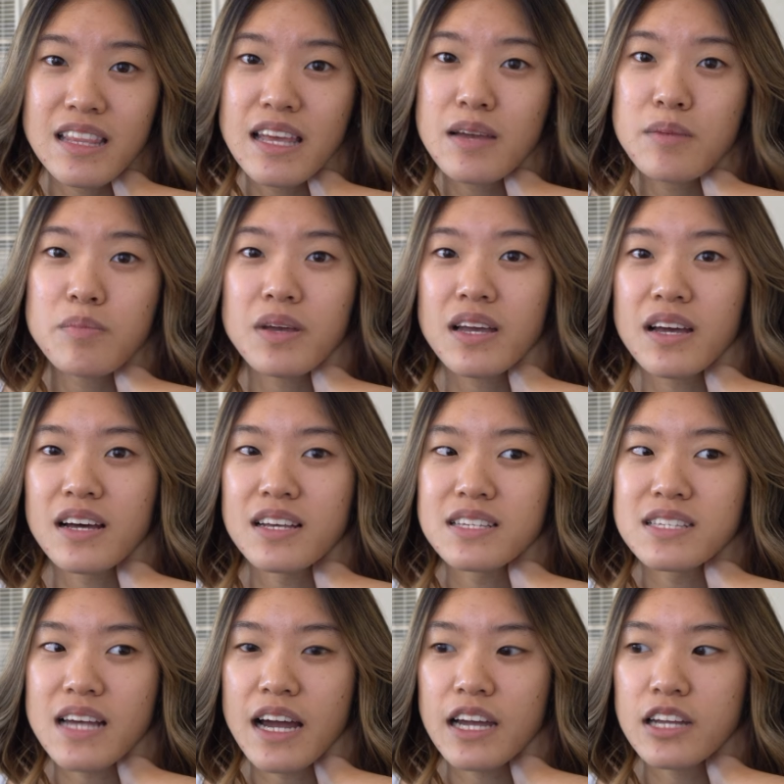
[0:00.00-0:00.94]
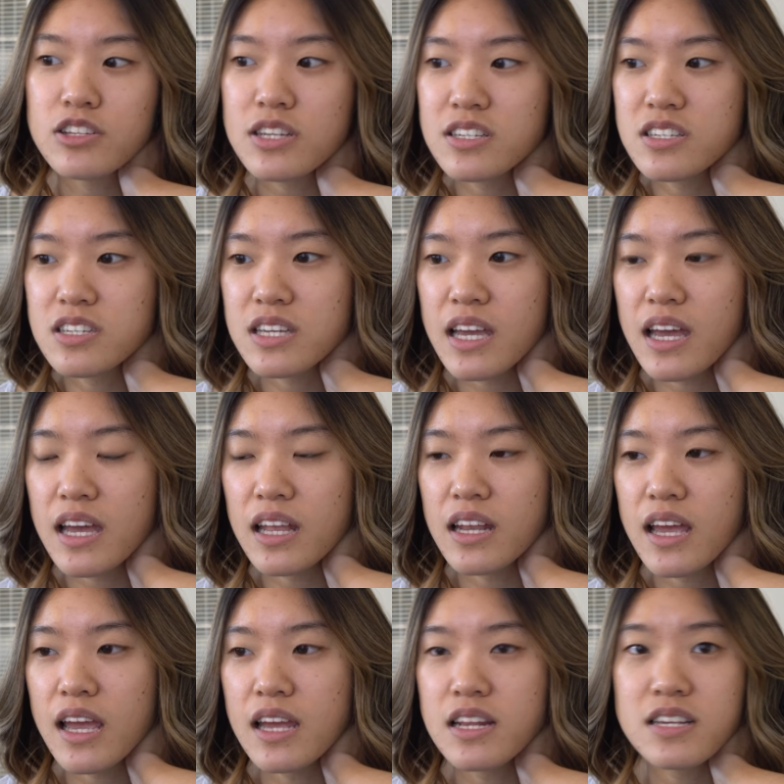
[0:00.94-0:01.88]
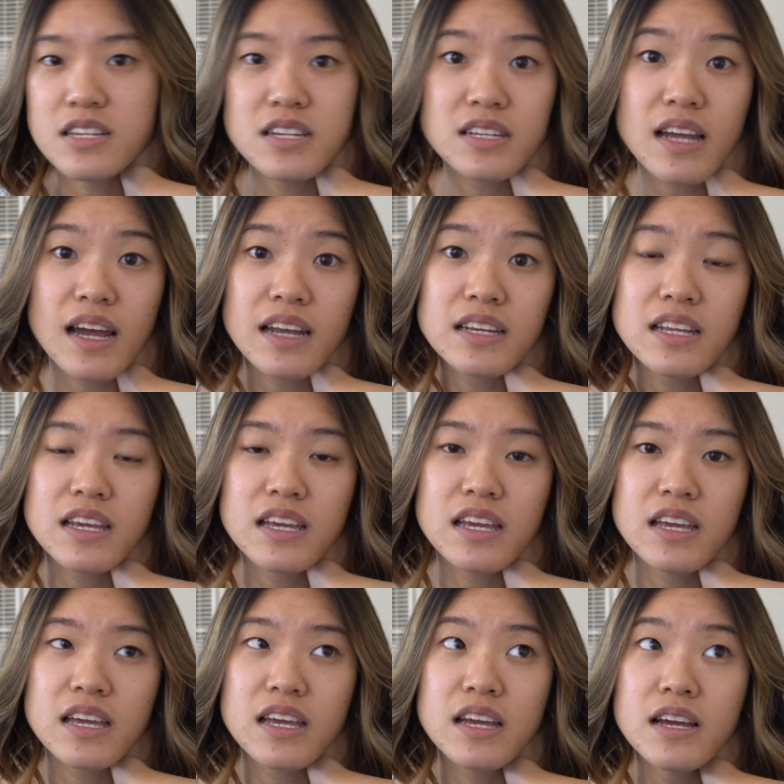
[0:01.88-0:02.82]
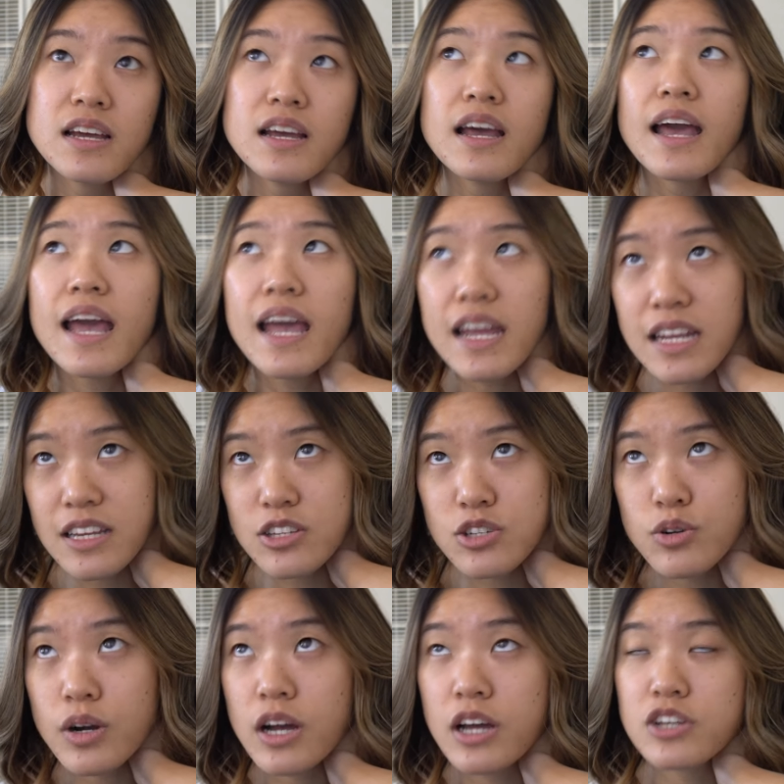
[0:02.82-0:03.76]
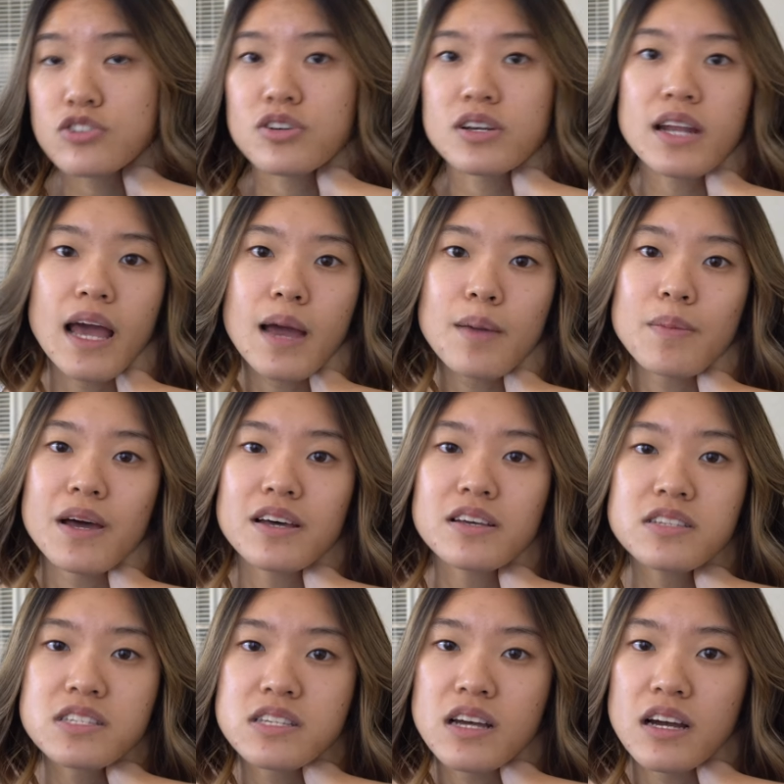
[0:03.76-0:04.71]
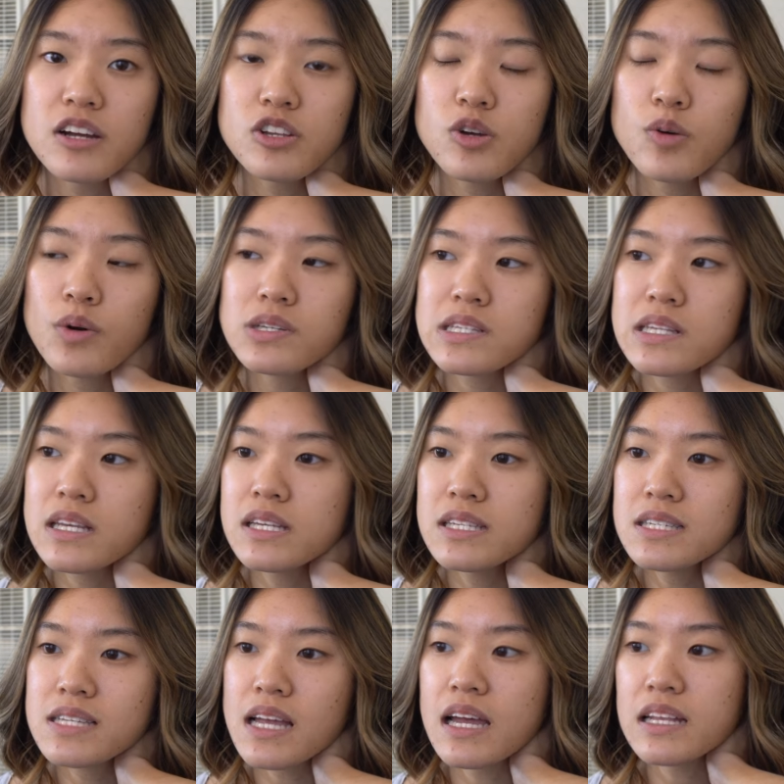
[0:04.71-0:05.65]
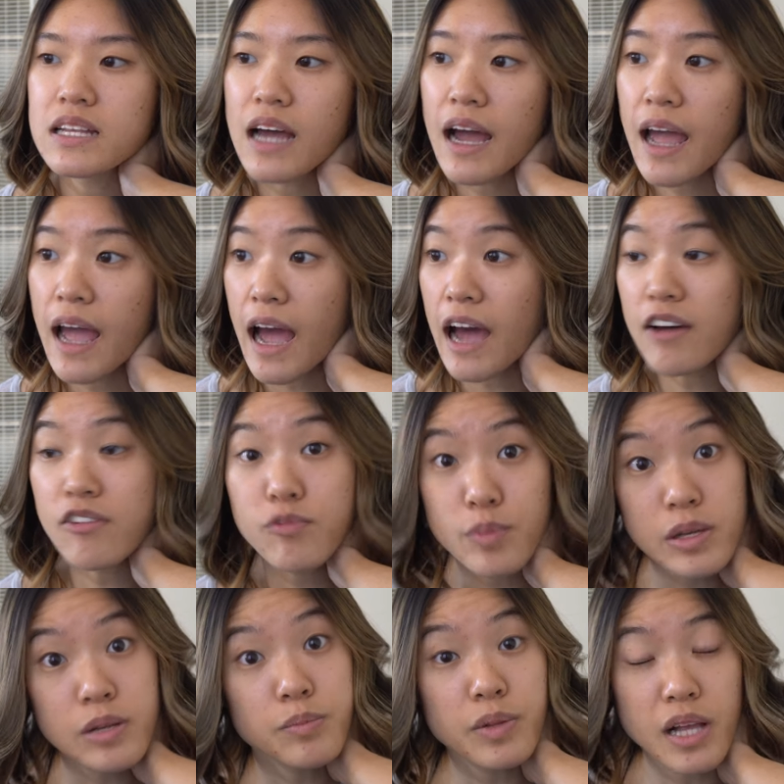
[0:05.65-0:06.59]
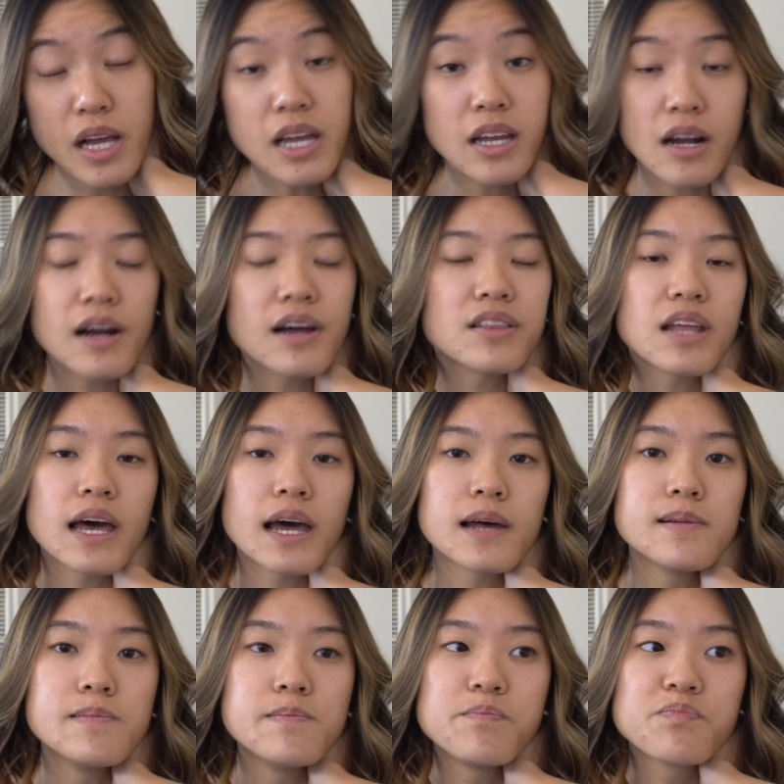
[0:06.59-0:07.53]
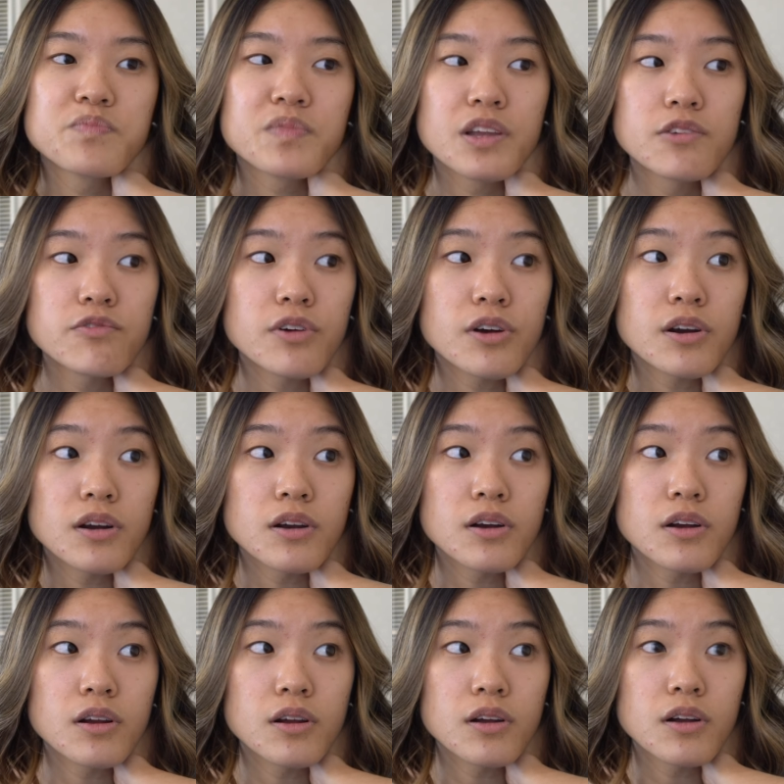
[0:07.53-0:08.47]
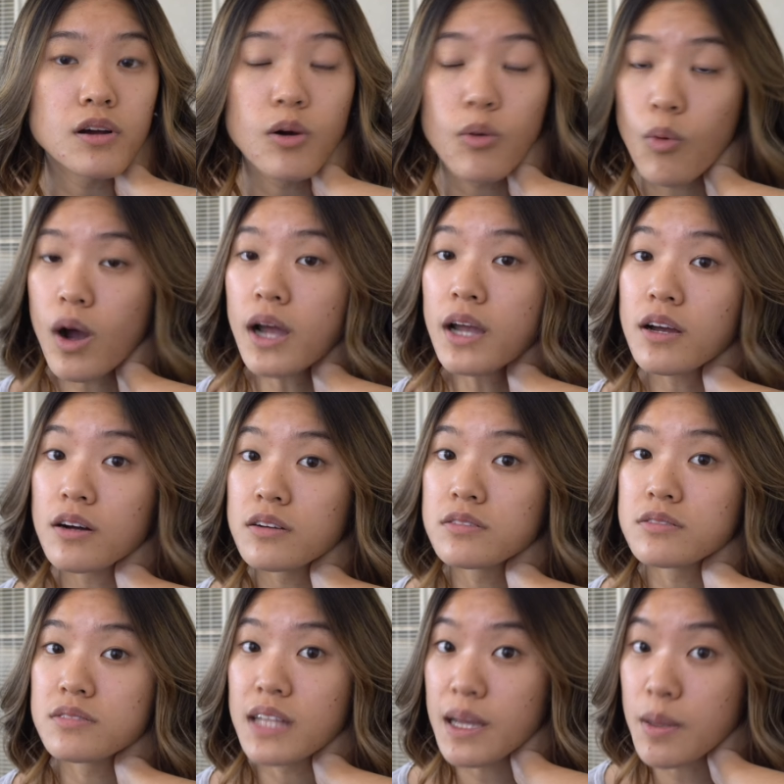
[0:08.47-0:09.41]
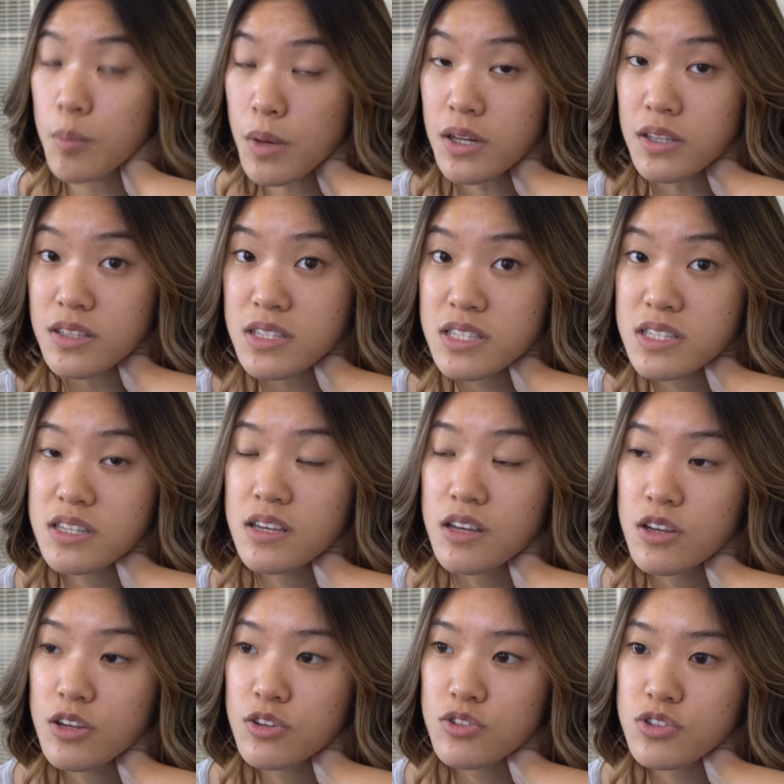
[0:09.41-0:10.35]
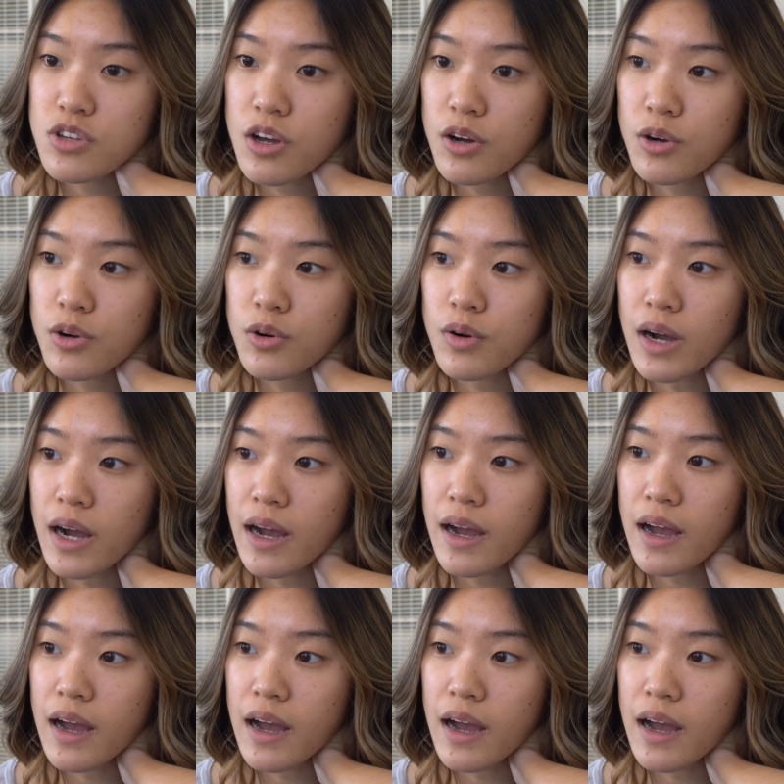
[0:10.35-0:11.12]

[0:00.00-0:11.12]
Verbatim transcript: thing because I tend to get 80 to 90, 80 to 100 MS on US East, and I have been playing on that for a while, like months. So